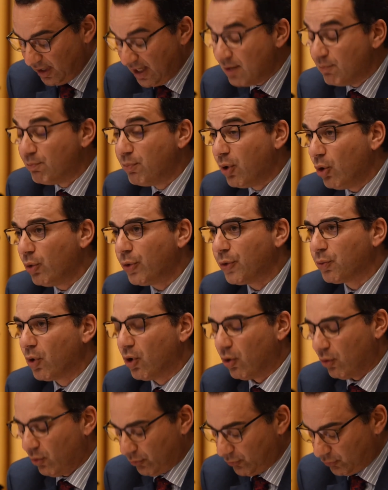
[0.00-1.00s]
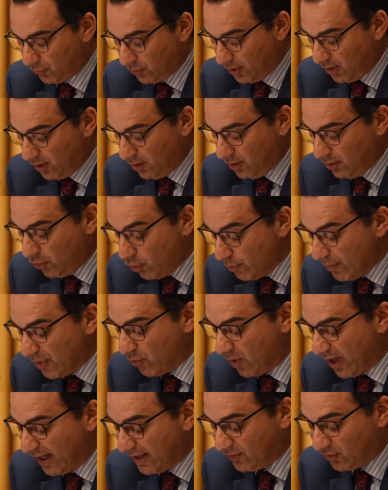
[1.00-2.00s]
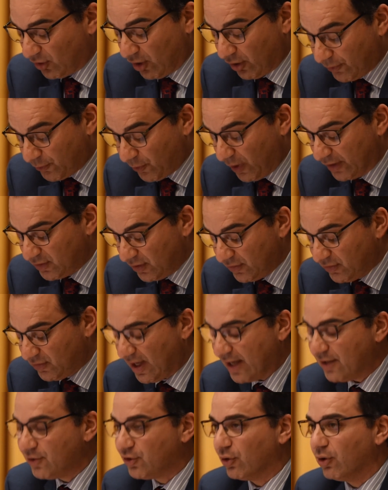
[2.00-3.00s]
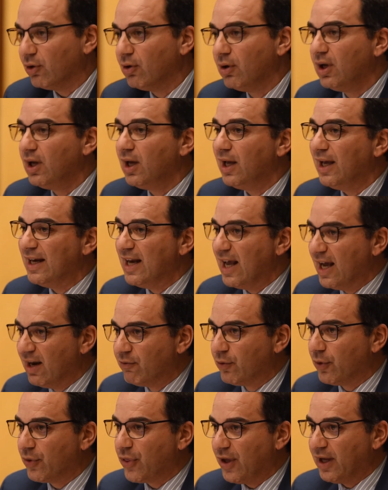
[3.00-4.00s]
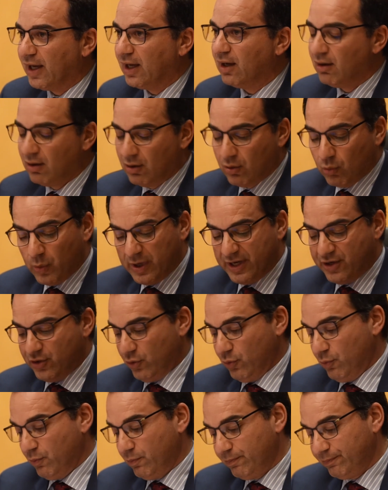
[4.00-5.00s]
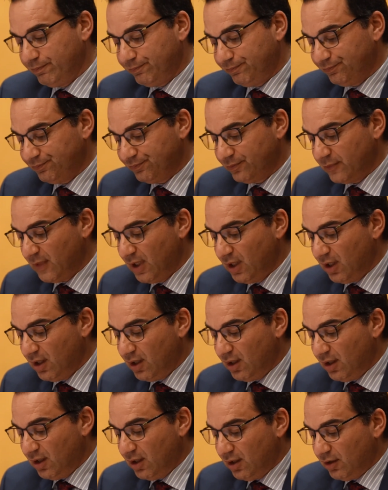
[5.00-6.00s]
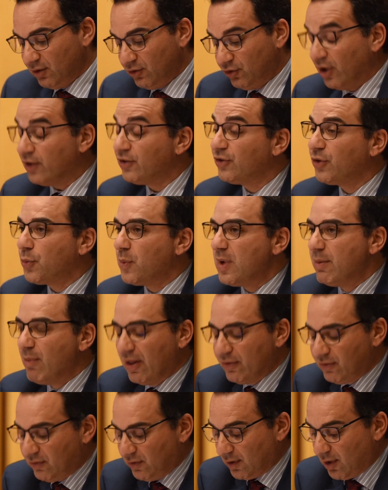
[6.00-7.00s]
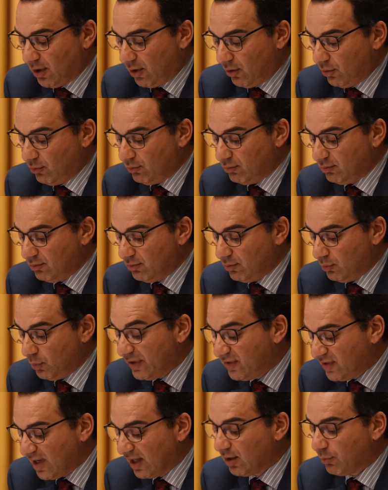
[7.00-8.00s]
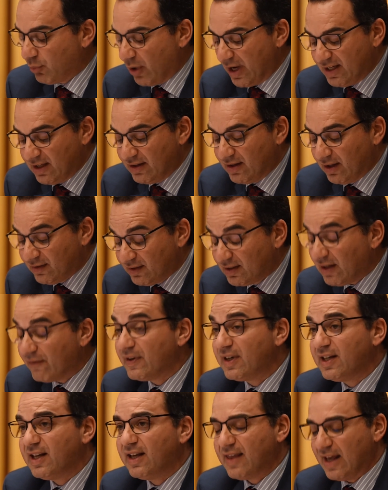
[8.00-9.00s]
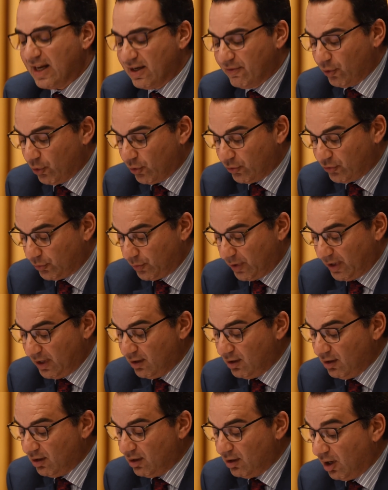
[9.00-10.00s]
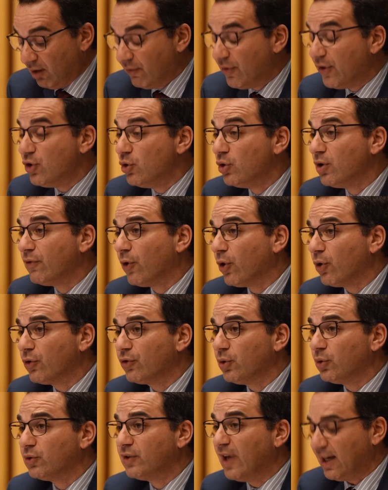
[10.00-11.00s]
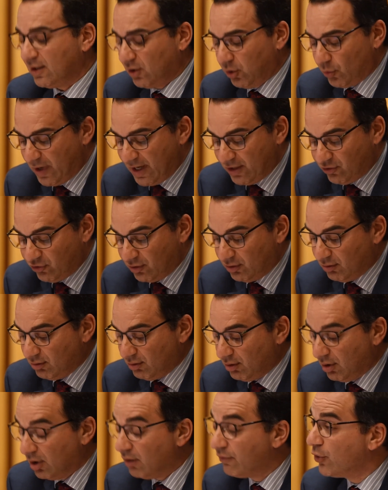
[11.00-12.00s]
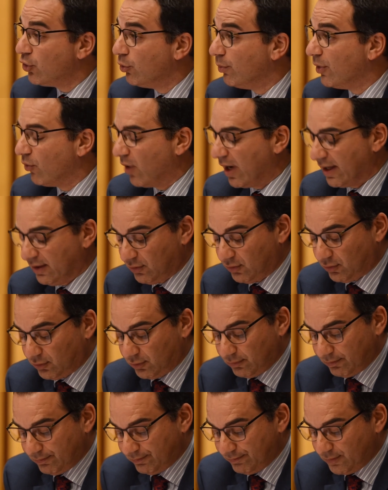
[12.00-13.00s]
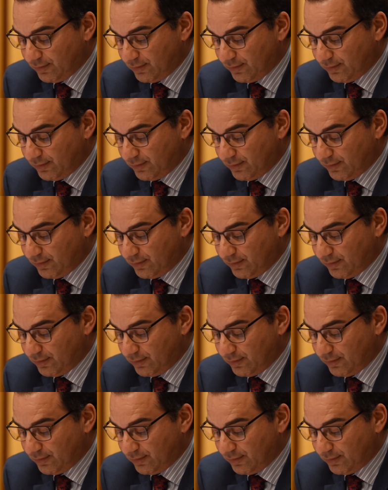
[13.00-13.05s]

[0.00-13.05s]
In both roles, human rights are front and center in everything we do. Just three months ago, we celebrated the 70th anniversary of the Universal Declaration of Human Rights.